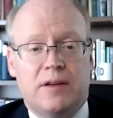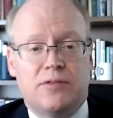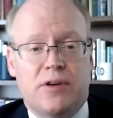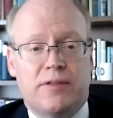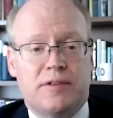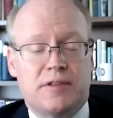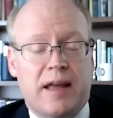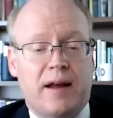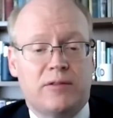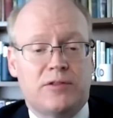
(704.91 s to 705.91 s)
So there's a
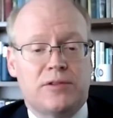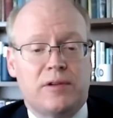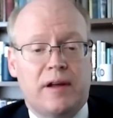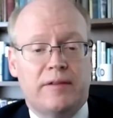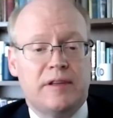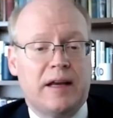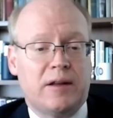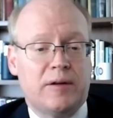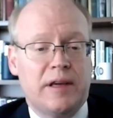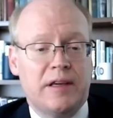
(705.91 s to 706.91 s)
council of the
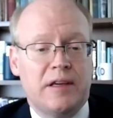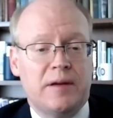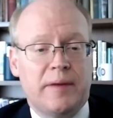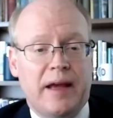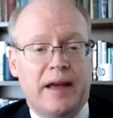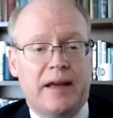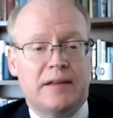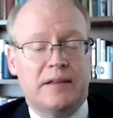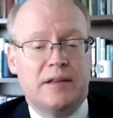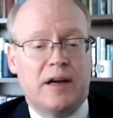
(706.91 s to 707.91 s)
Elohim,
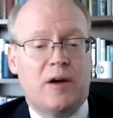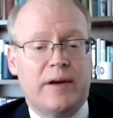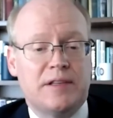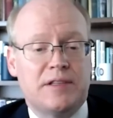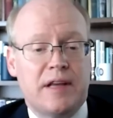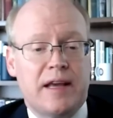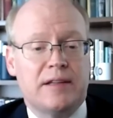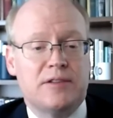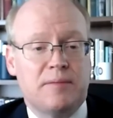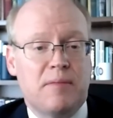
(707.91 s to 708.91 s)
and Yahweh
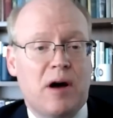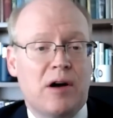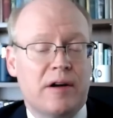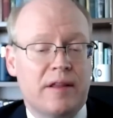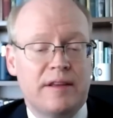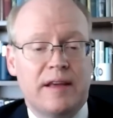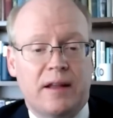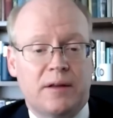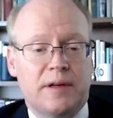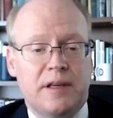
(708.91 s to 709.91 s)
stands among the
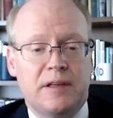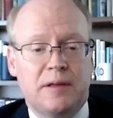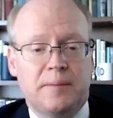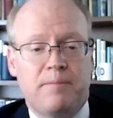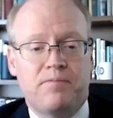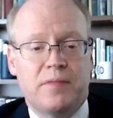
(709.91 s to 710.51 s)
Elohim,